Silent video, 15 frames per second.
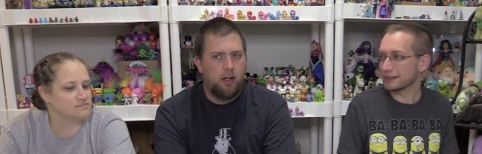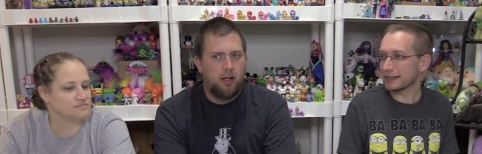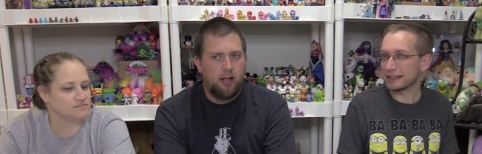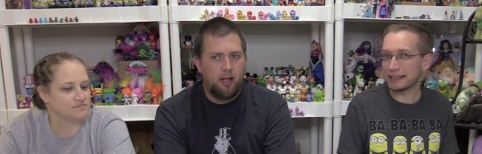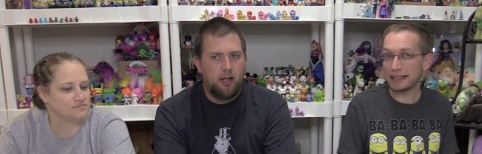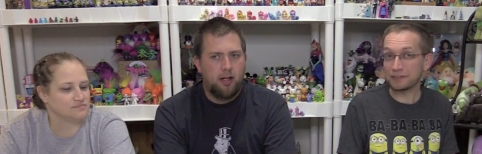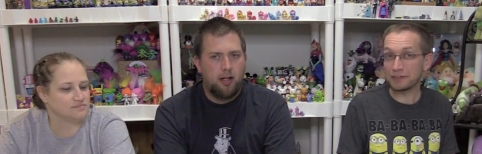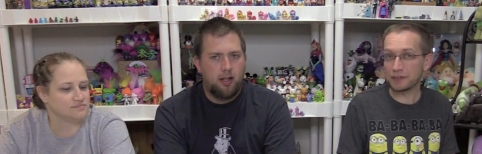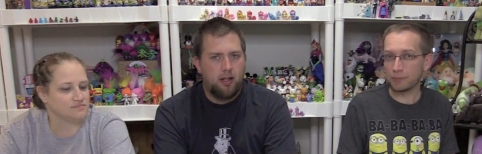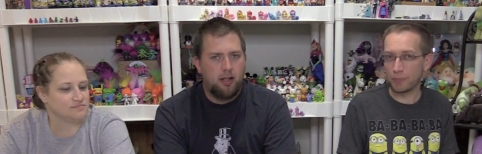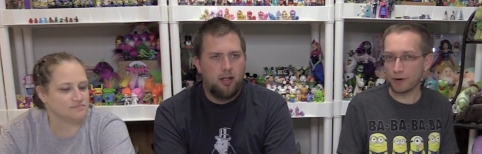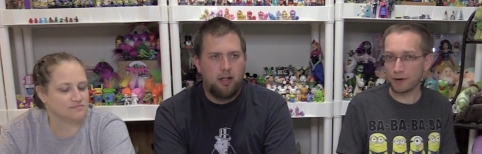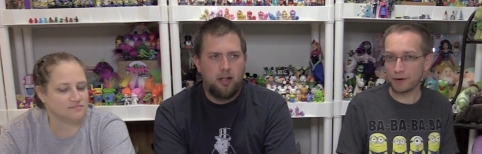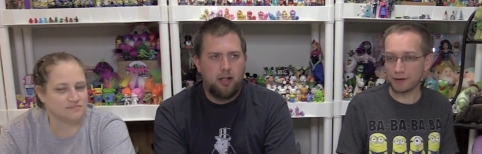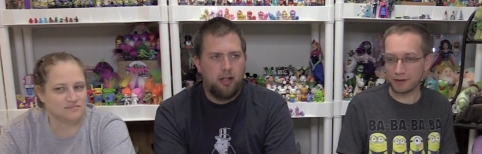Speaker 1: They tasted
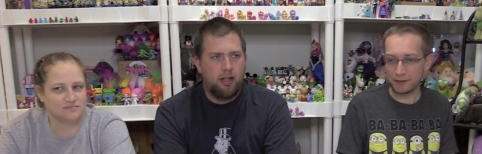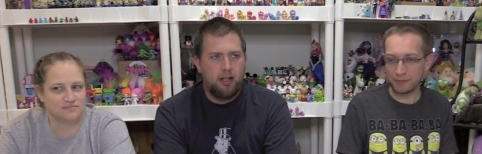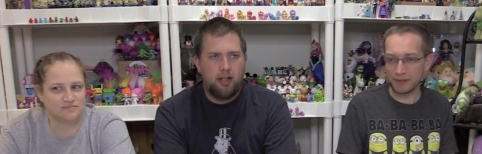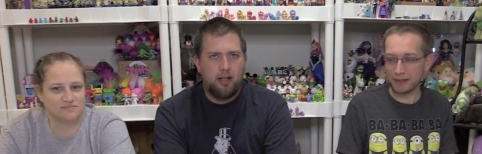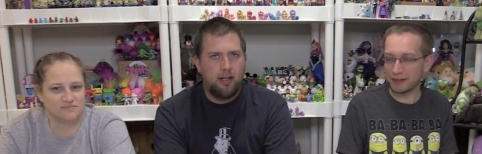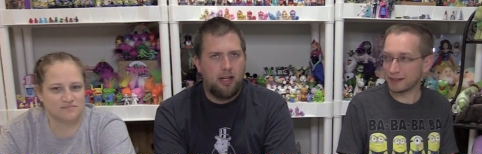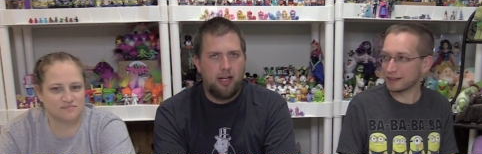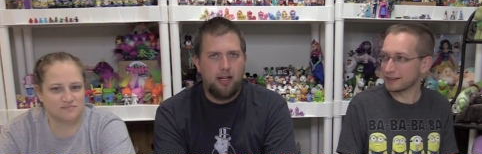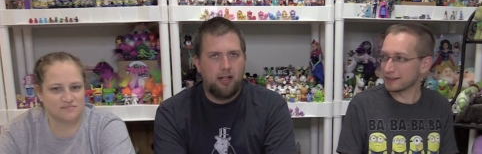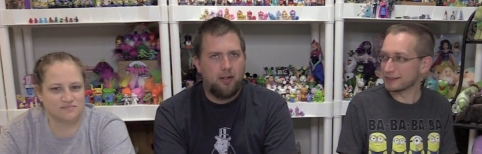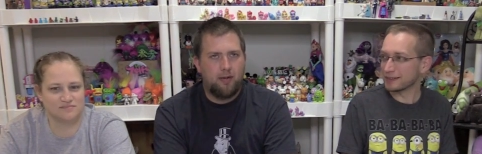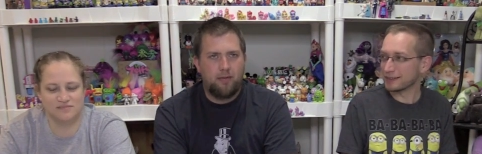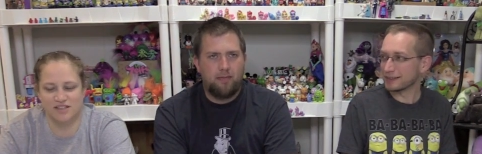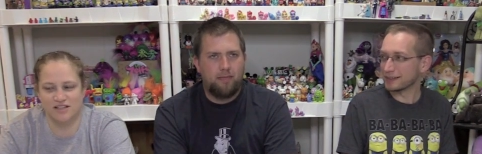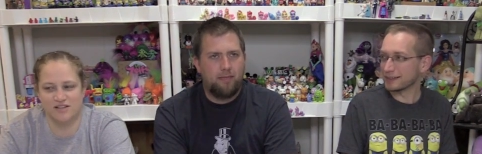burned to me. They
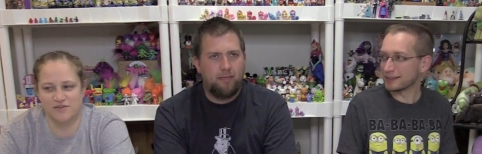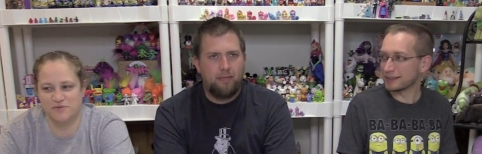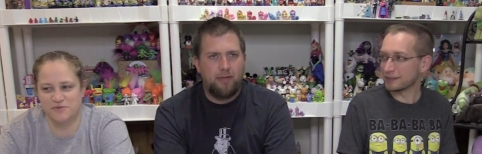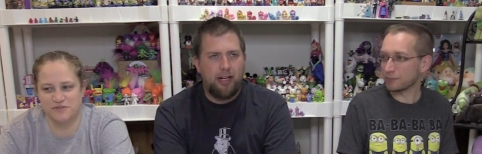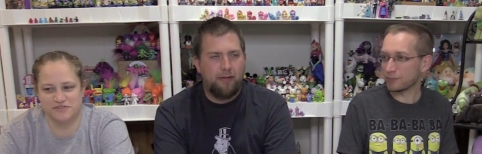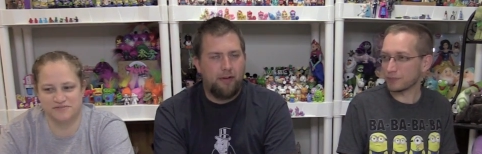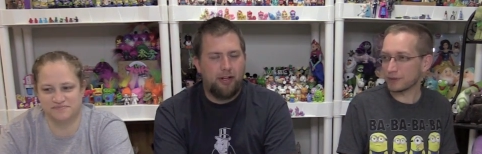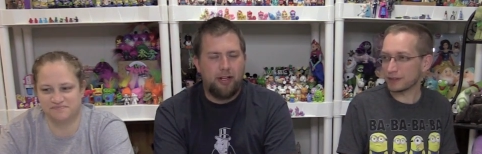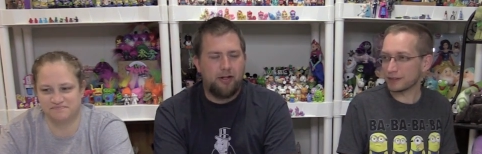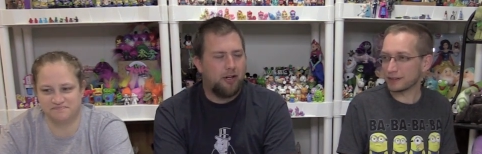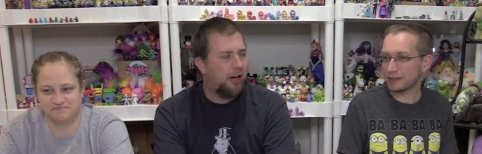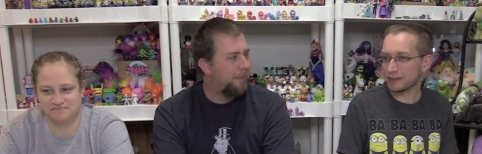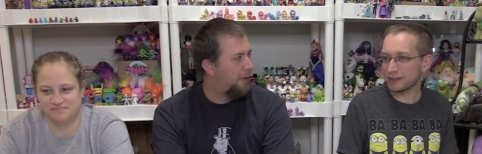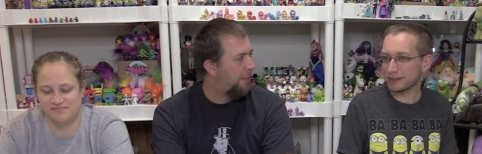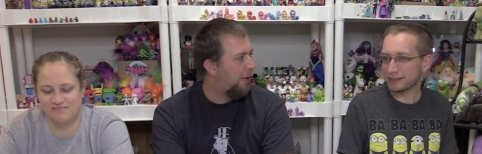yeah, they, really
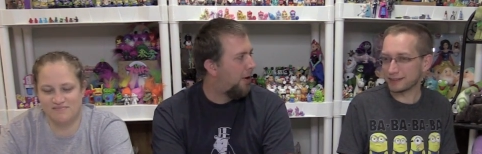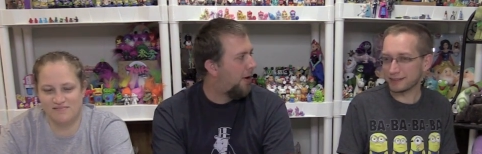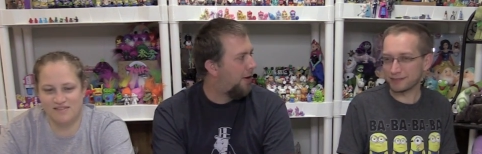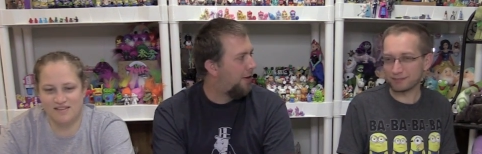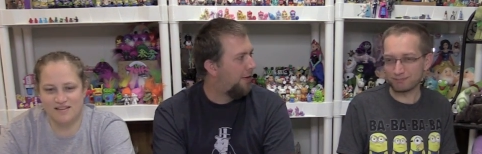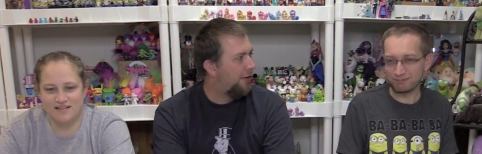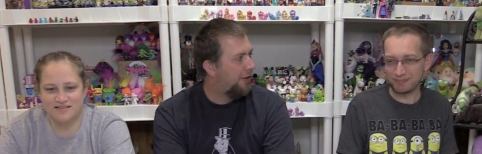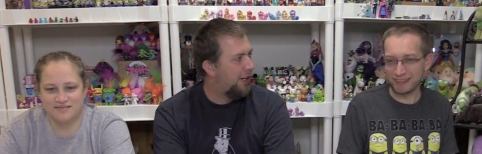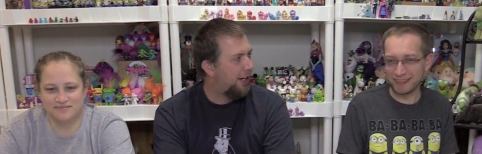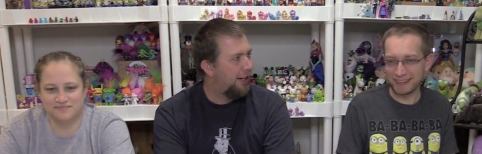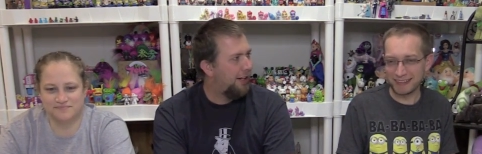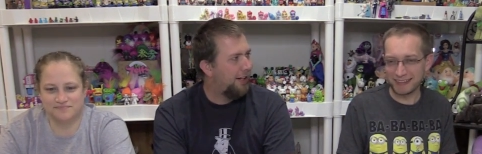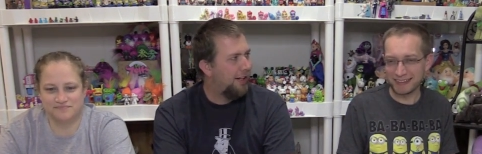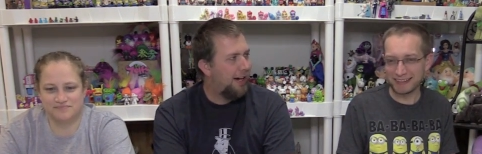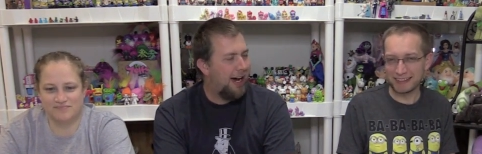dropped the ball.
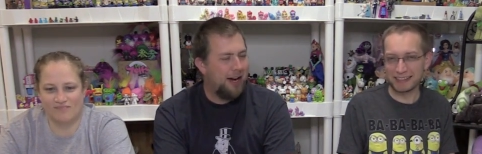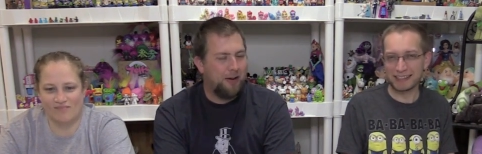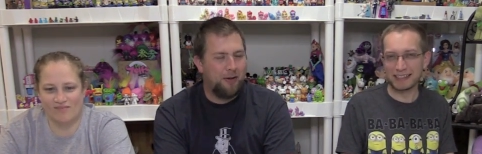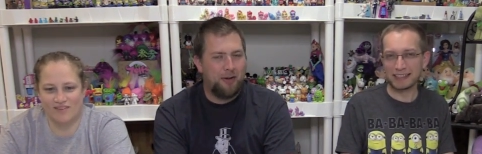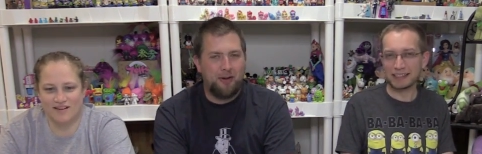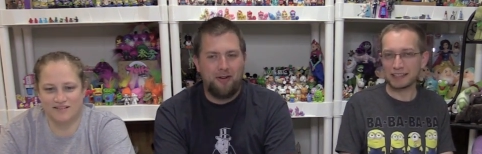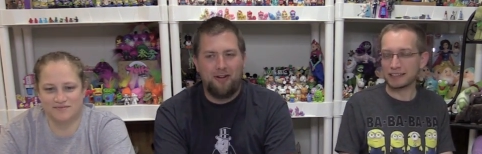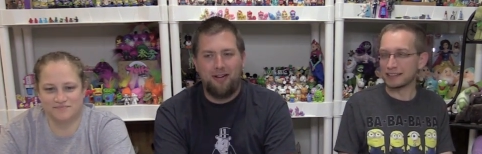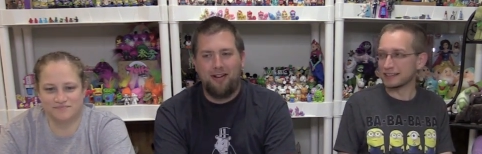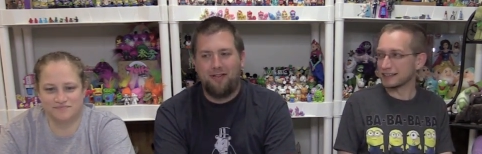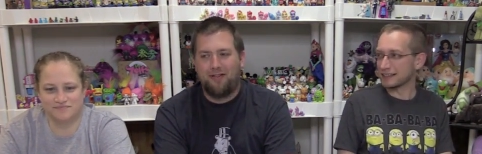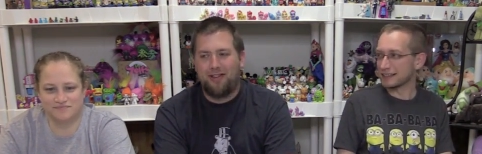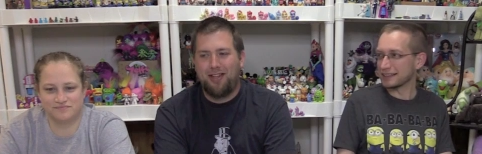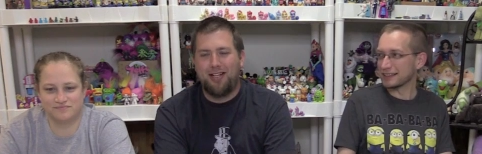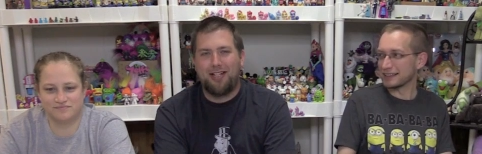They I don't know
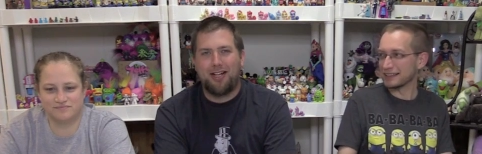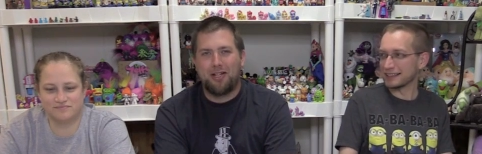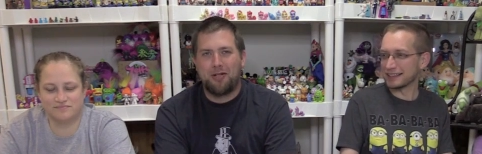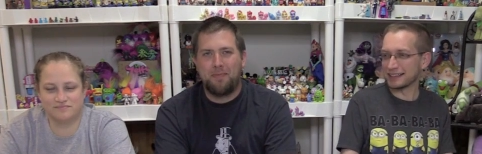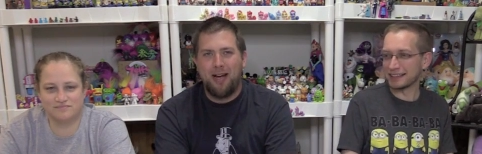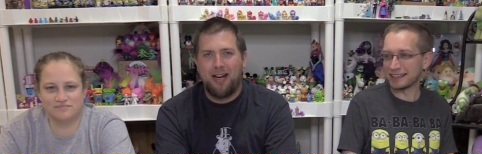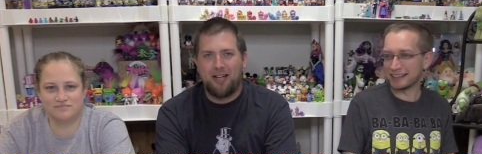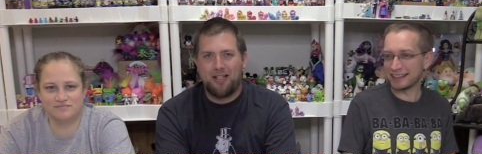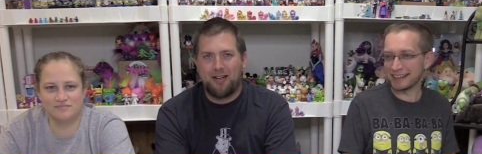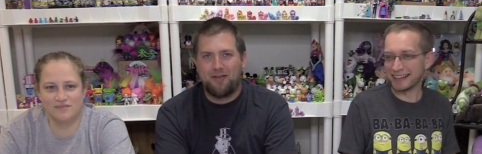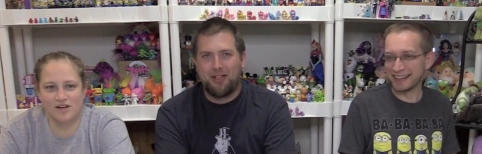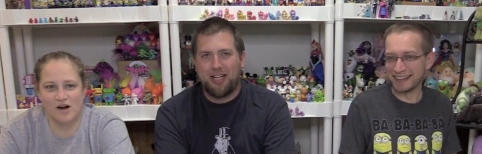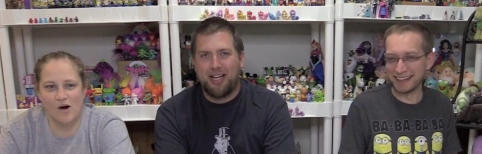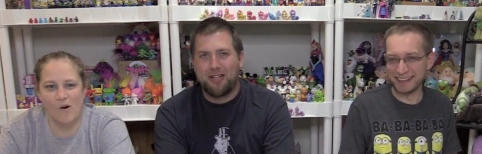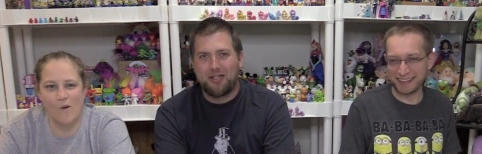if the Dutch maid has
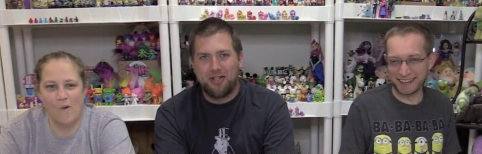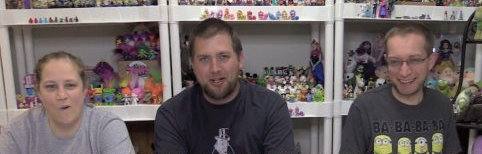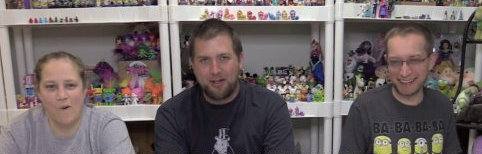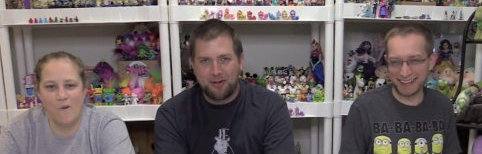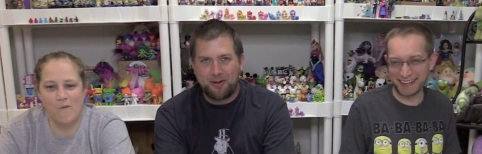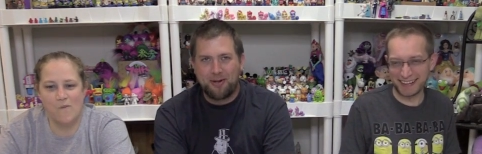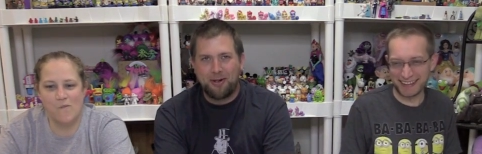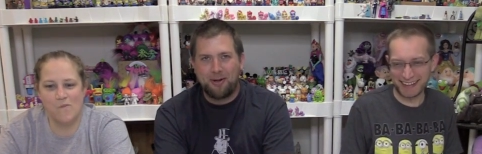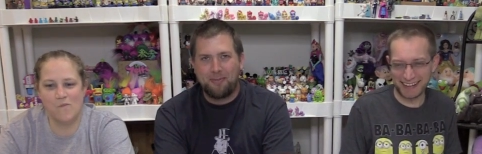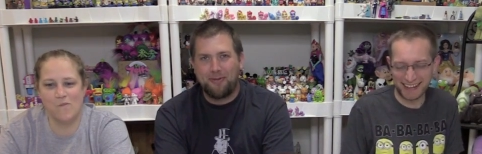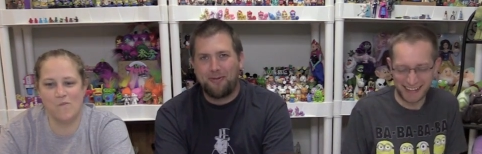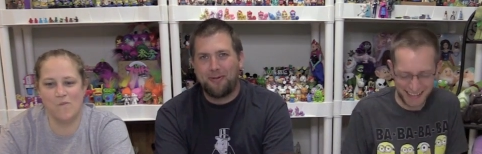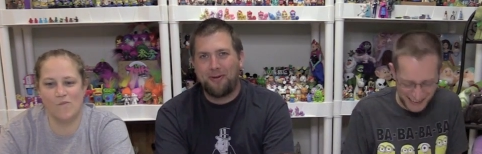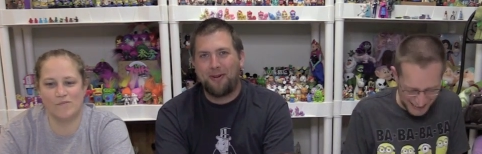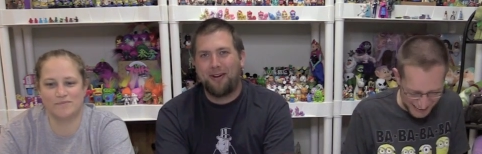ever tasted an Oreo
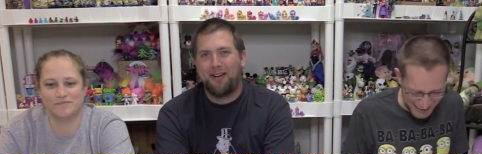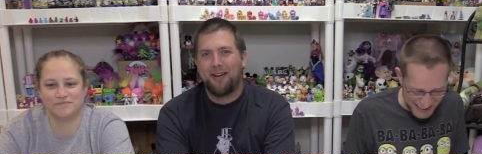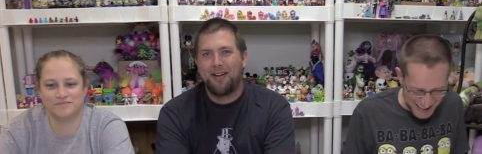before.